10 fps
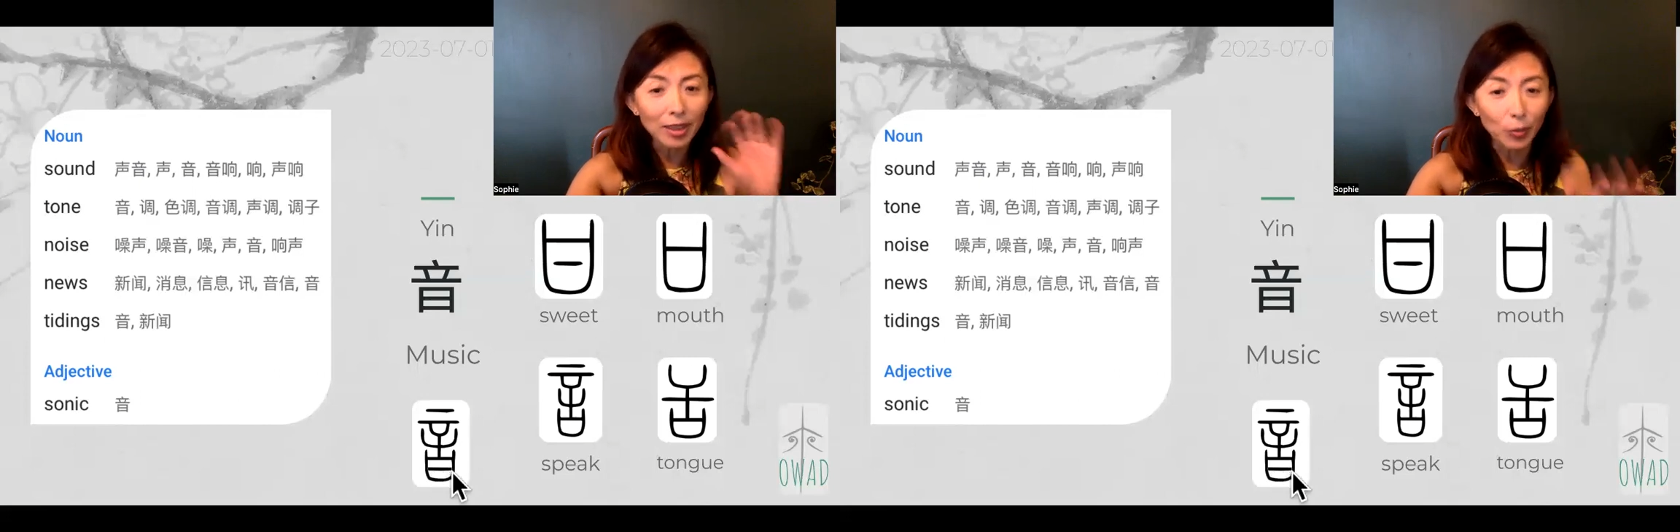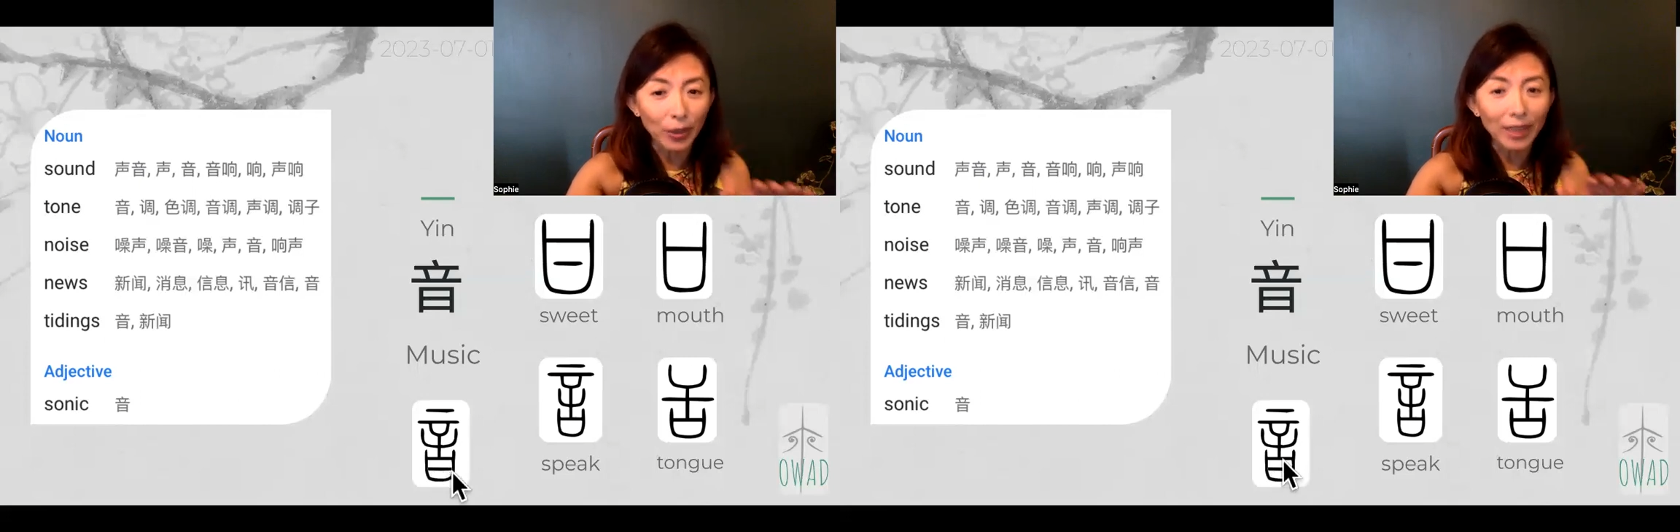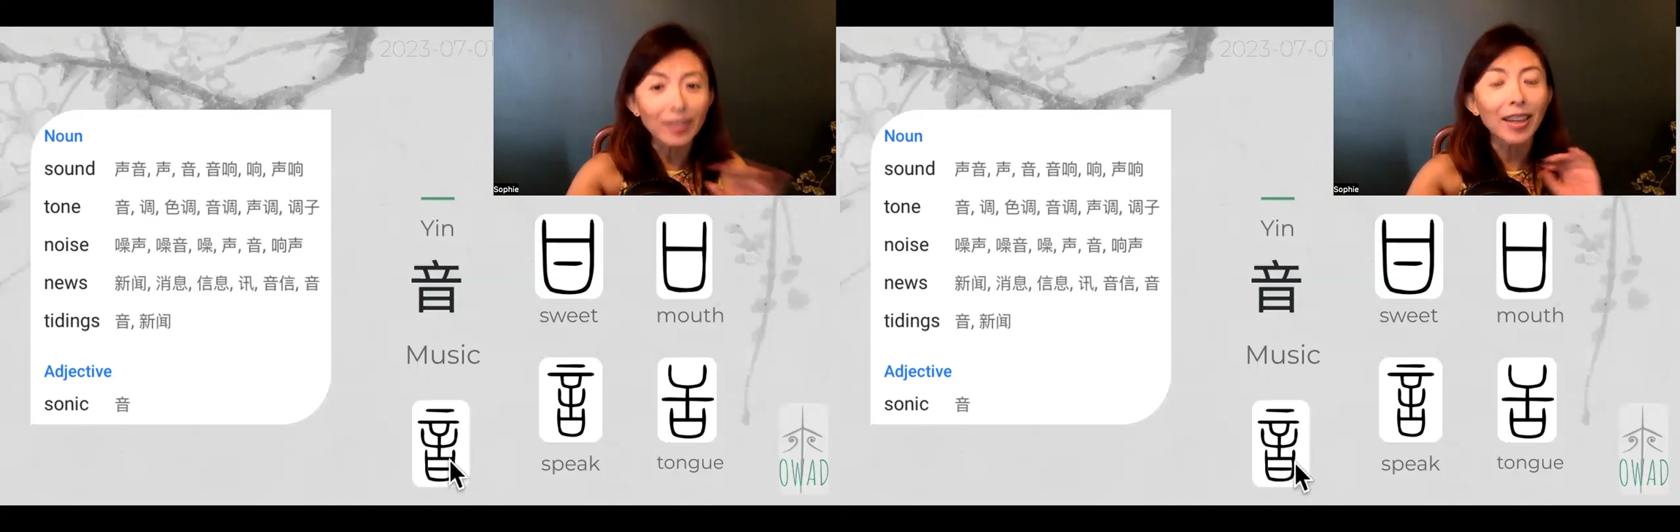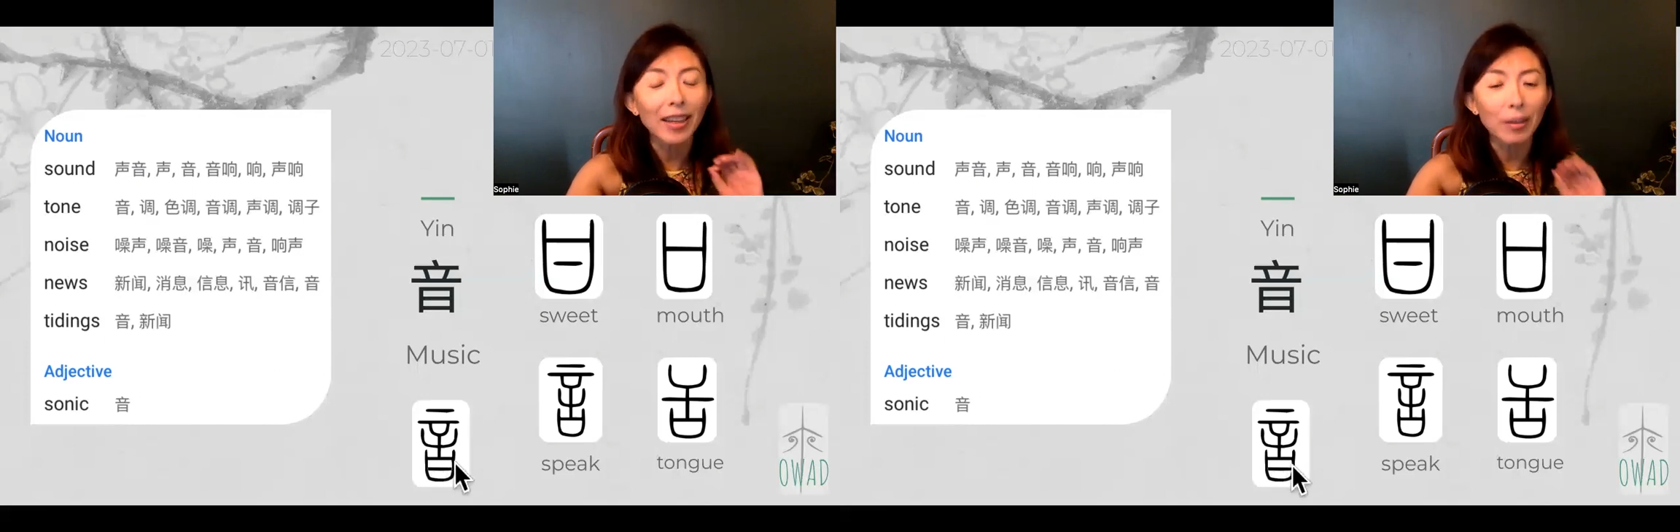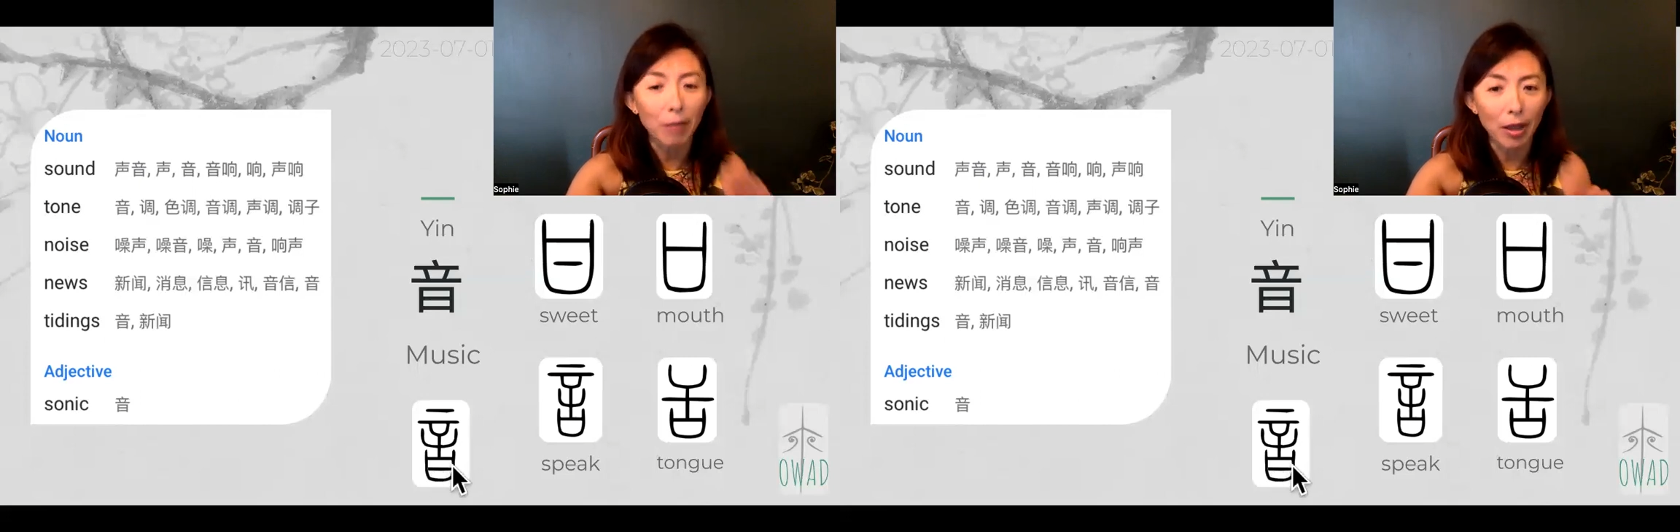sweet
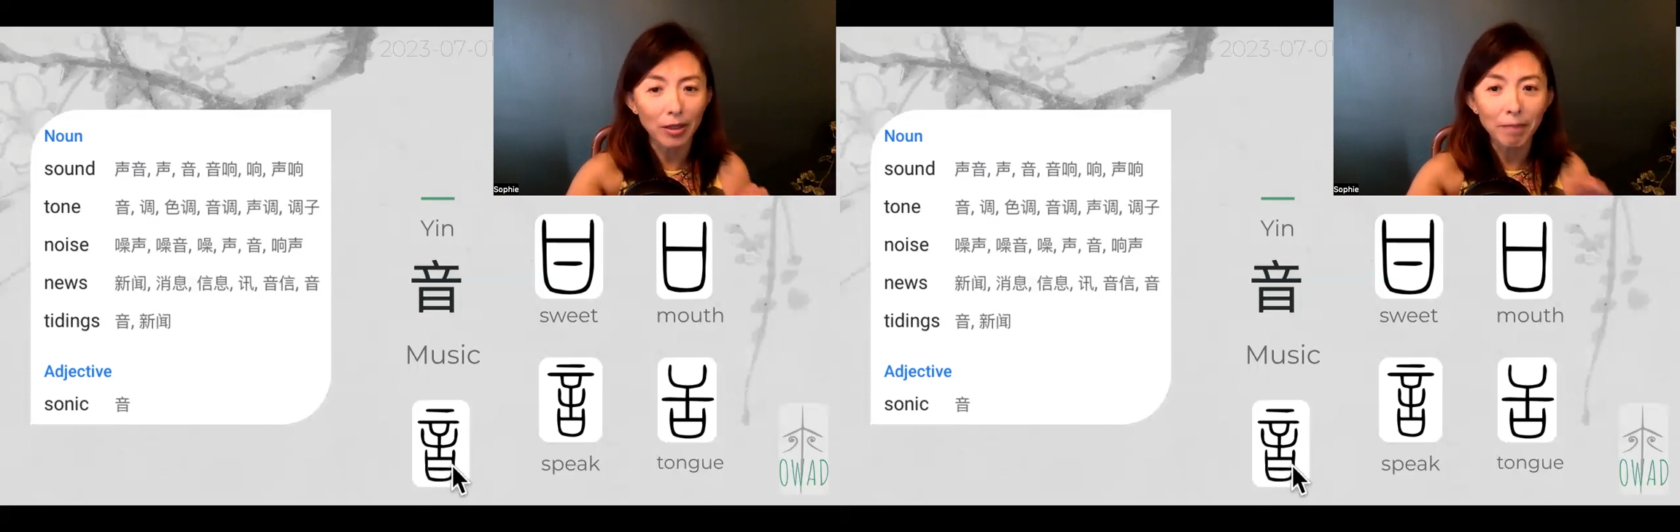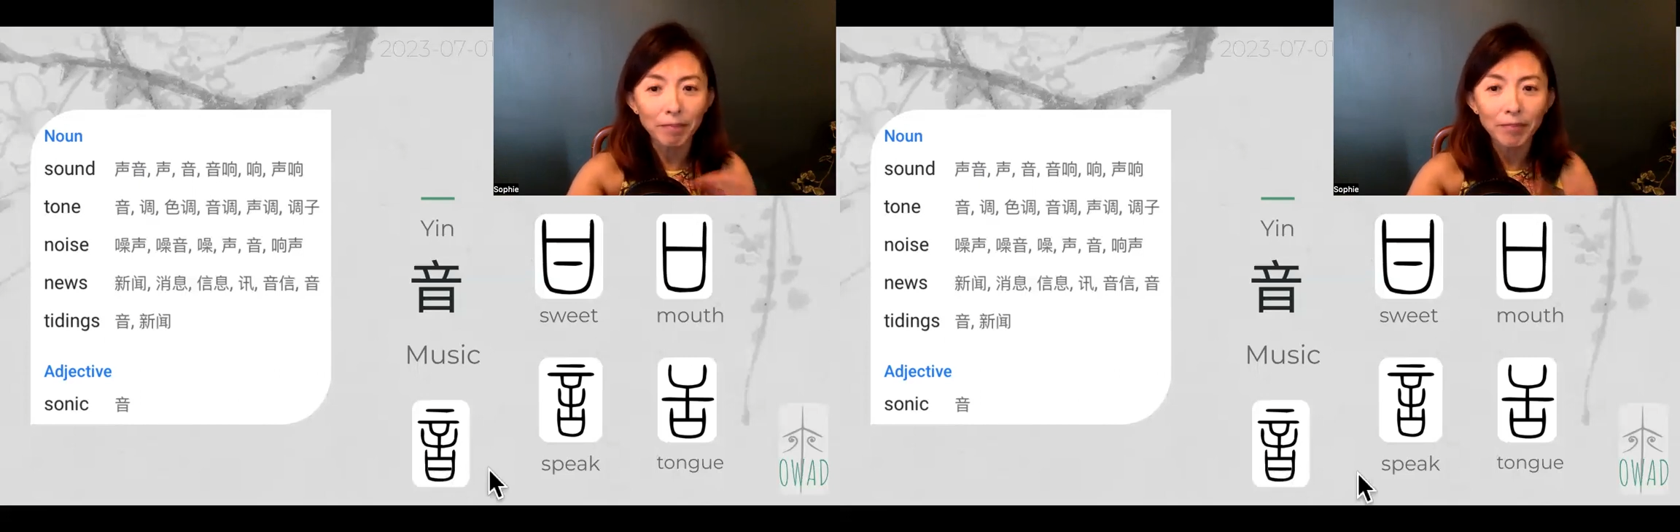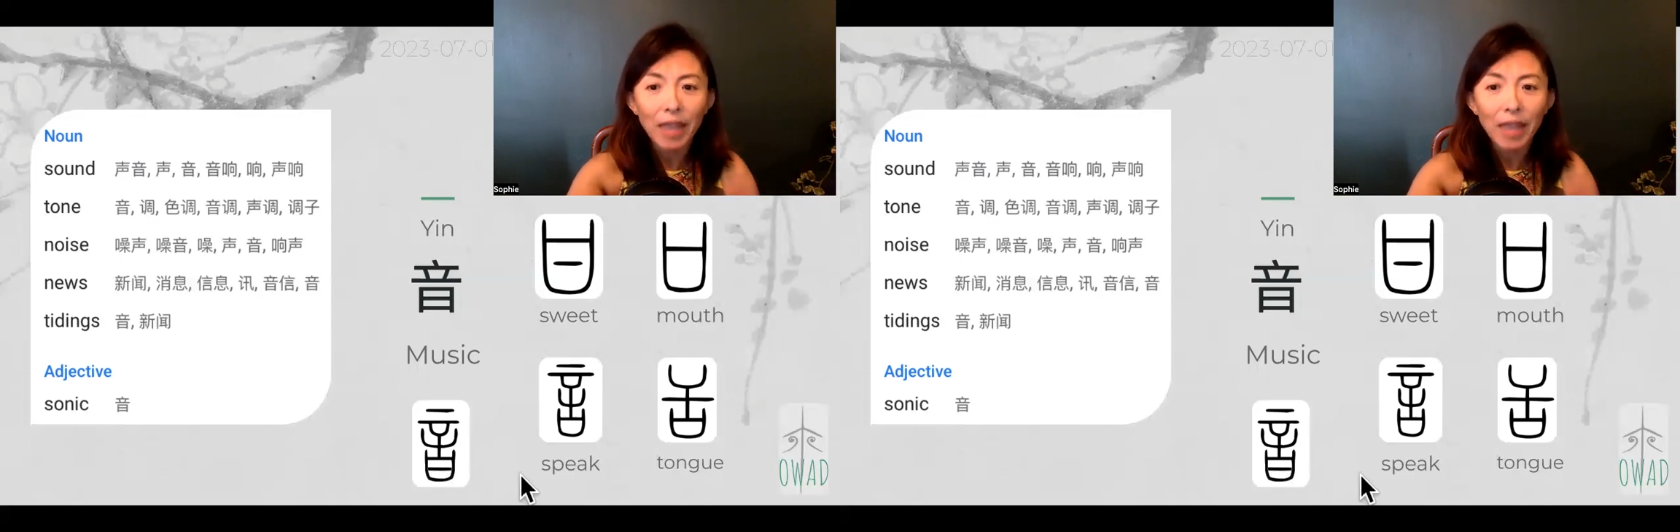in the bottom.